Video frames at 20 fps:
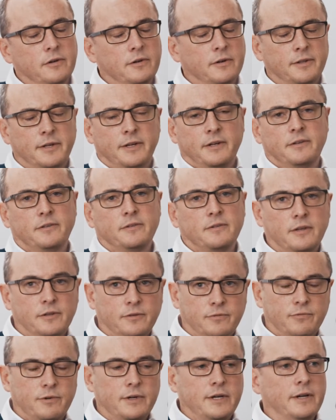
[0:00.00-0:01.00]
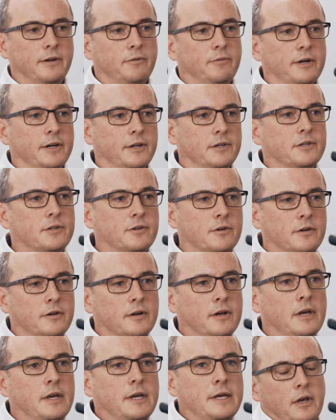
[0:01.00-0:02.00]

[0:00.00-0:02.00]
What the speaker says: all of that is really, really strong.